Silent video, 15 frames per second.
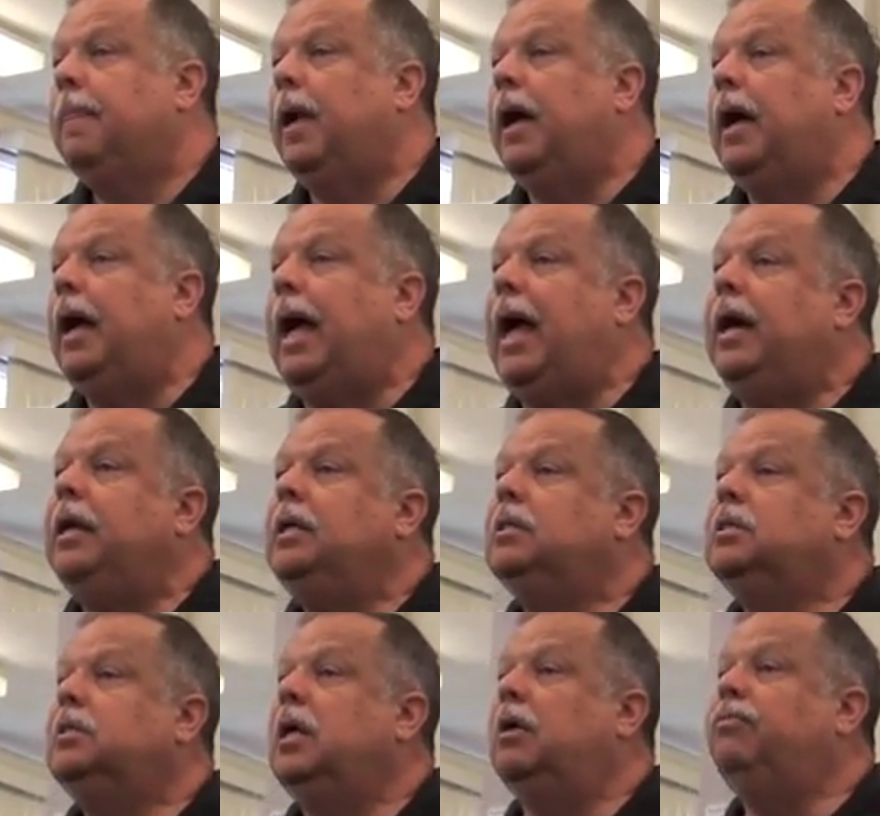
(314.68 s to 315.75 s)
Adding
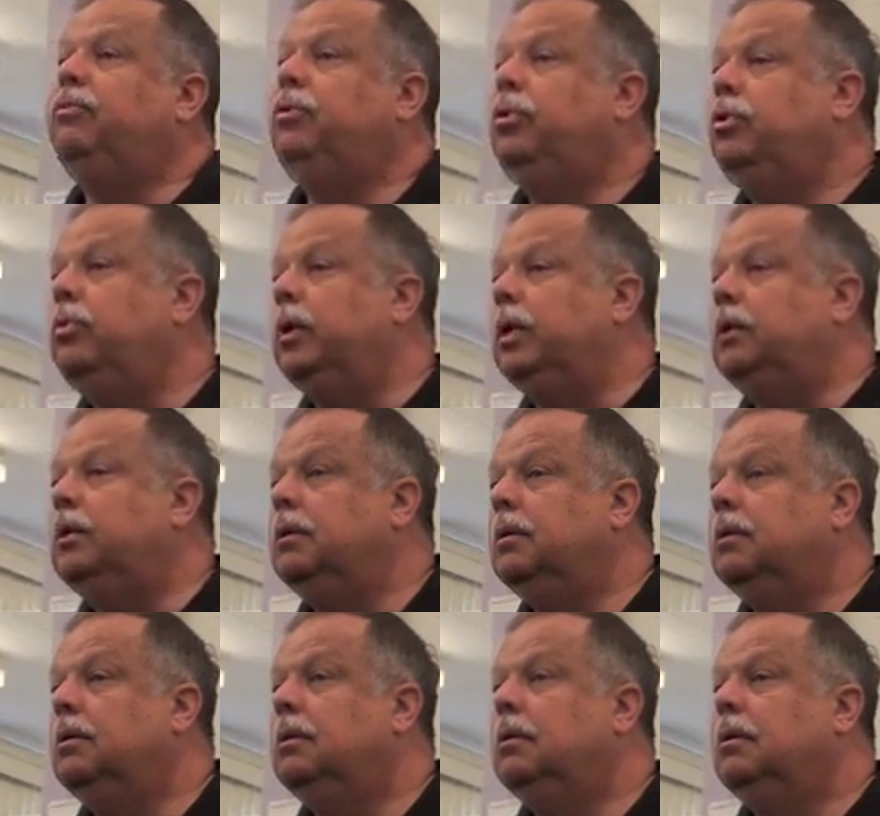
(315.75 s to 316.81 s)
stuff to it
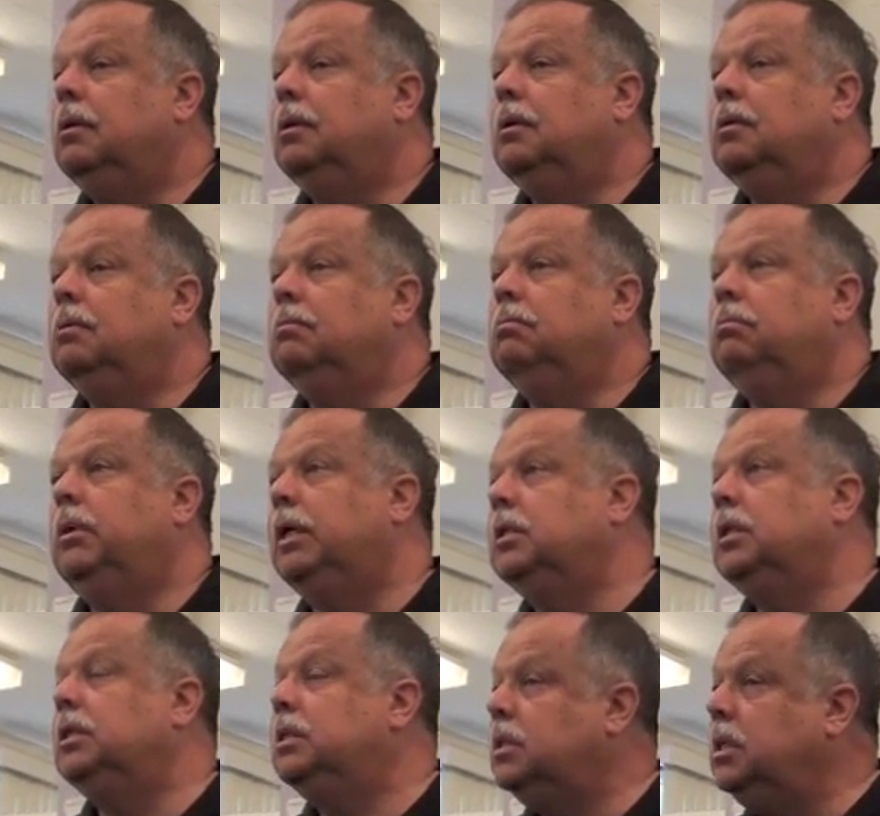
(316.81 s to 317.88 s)

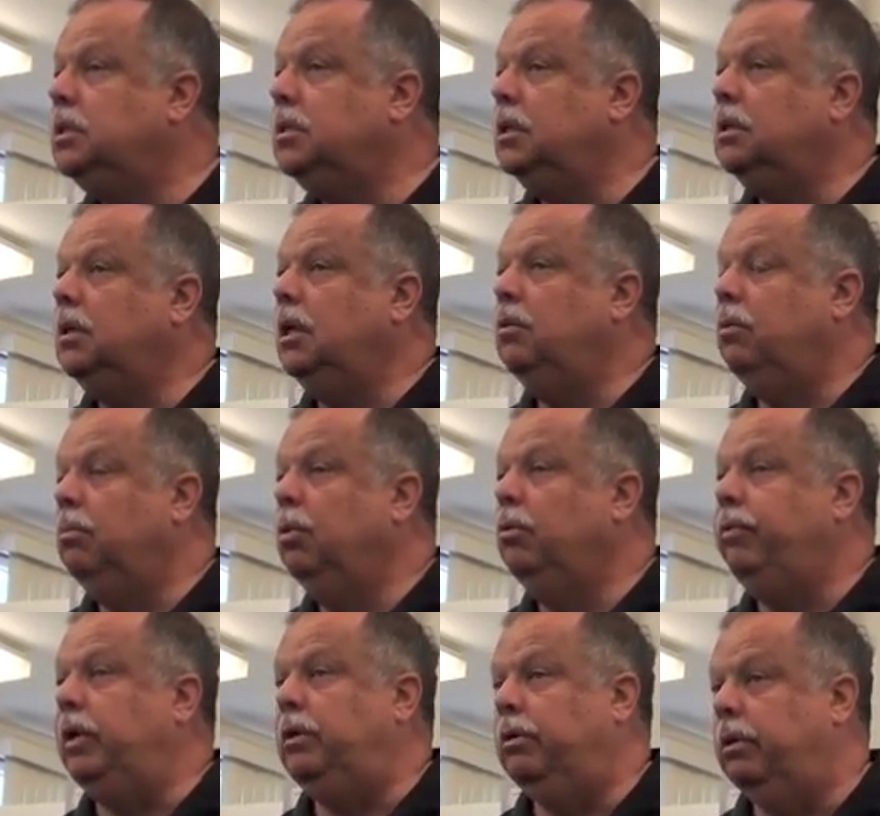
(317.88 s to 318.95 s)
doesn't assist it in
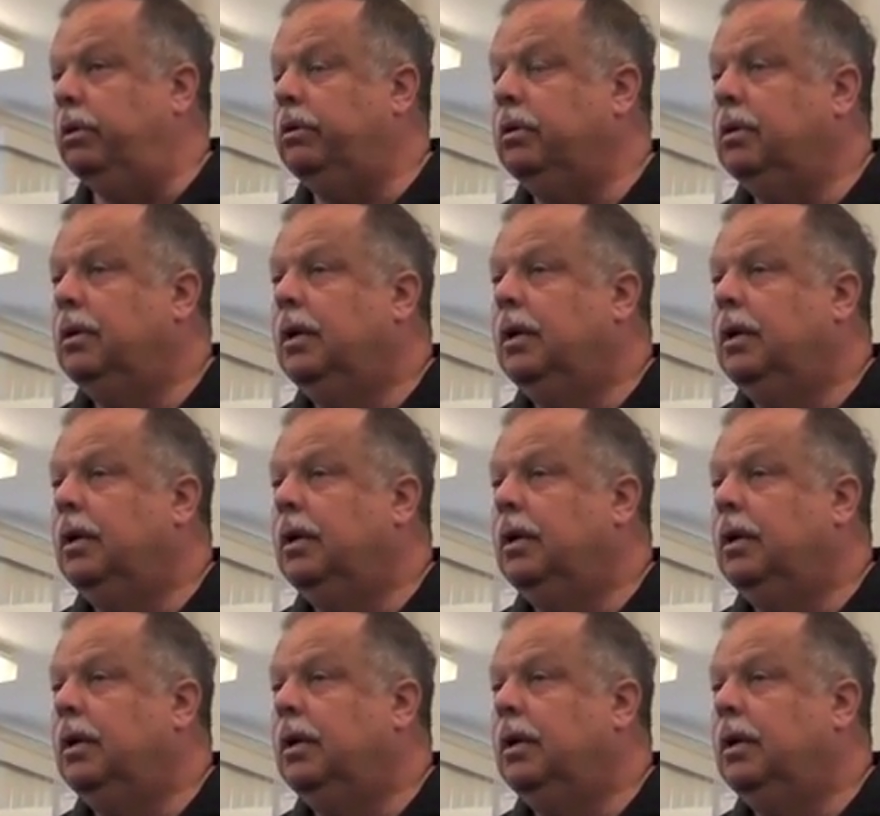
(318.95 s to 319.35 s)
removing dirt.